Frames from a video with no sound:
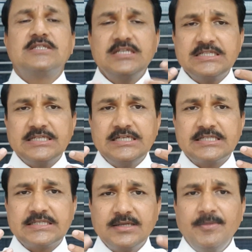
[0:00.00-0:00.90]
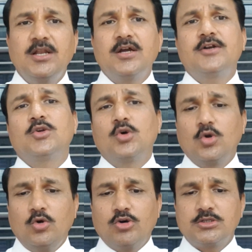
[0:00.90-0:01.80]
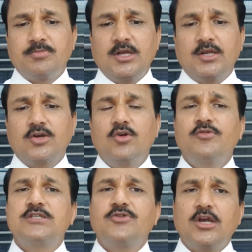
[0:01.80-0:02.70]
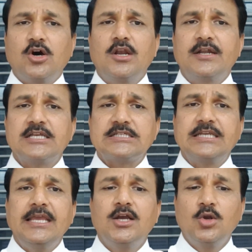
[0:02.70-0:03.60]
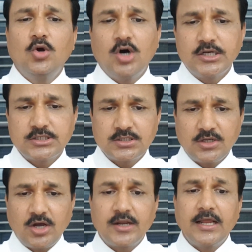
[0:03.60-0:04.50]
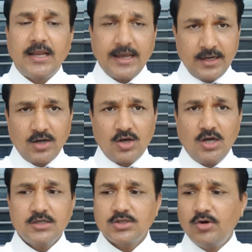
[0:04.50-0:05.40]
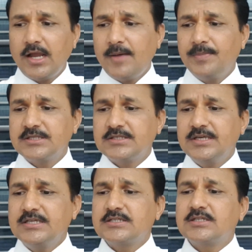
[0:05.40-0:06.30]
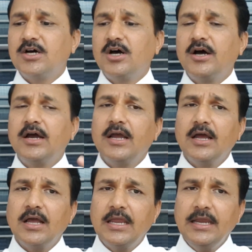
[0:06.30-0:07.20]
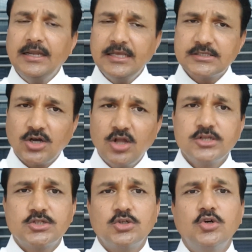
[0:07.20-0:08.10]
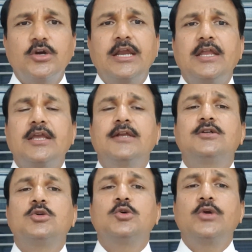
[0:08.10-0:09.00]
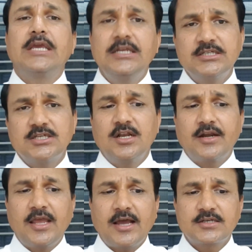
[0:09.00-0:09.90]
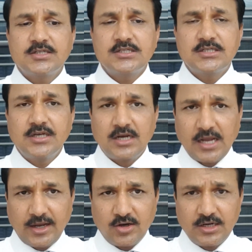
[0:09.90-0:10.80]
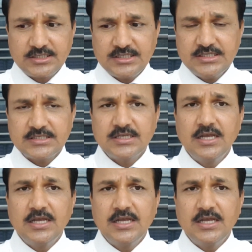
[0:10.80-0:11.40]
Since it's similar to glucose molecule, which we call it as D-glucose analog. So, what happens is uh, it is also getting into initial reactions in glycolysis,